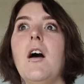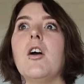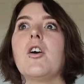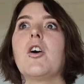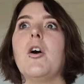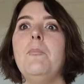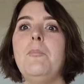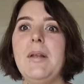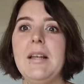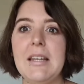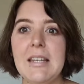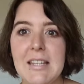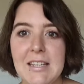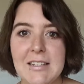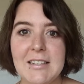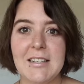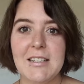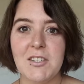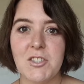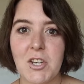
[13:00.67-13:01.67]

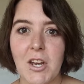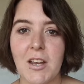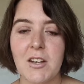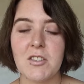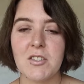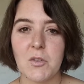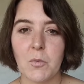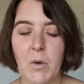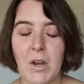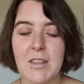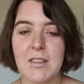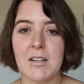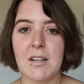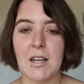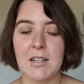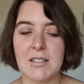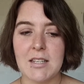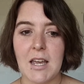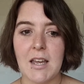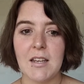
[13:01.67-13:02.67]
completely changed the way that I
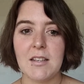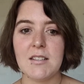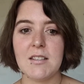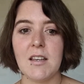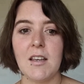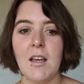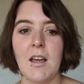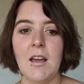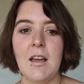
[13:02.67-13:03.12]
date.